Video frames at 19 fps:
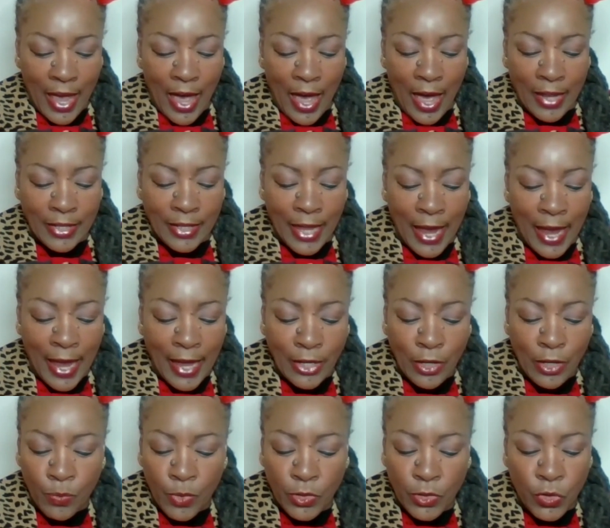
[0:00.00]
a land
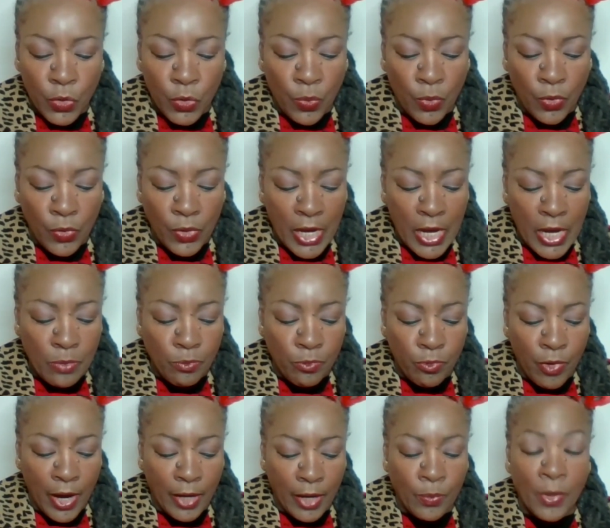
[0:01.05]
in which you will eat
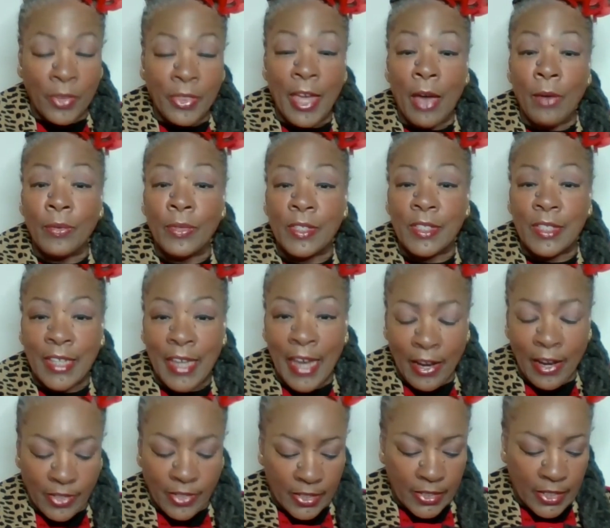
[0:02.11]
bread without
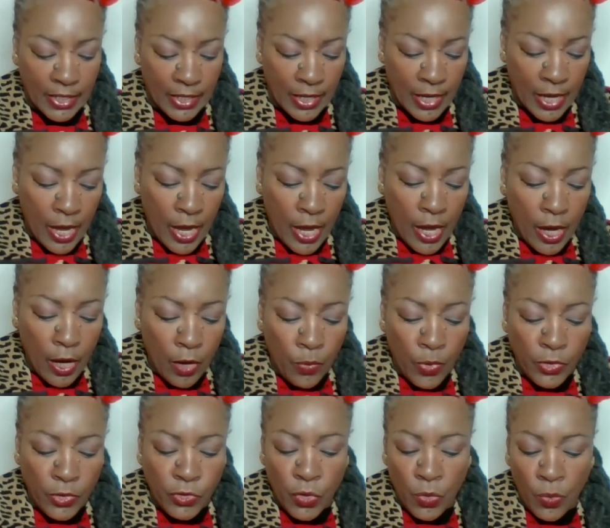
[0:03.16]
scarcity, in
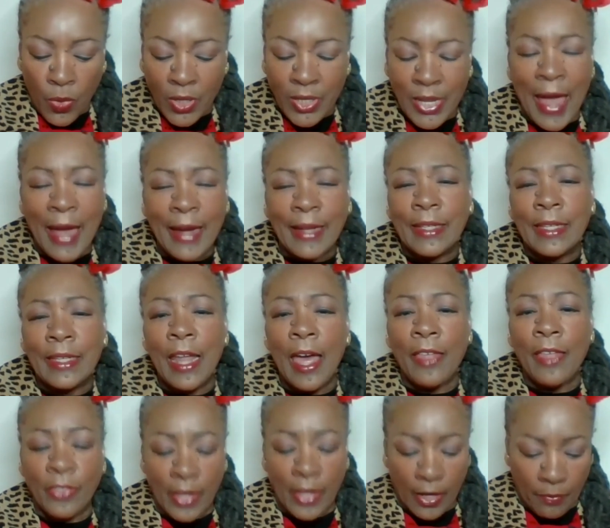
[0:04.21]
which you will lack
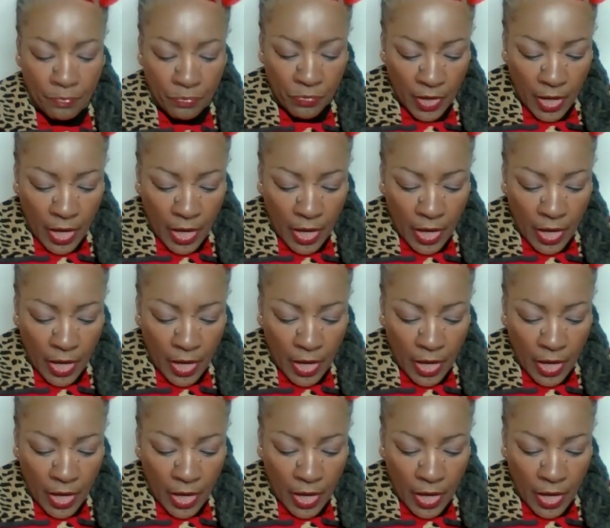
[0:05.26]
nothing,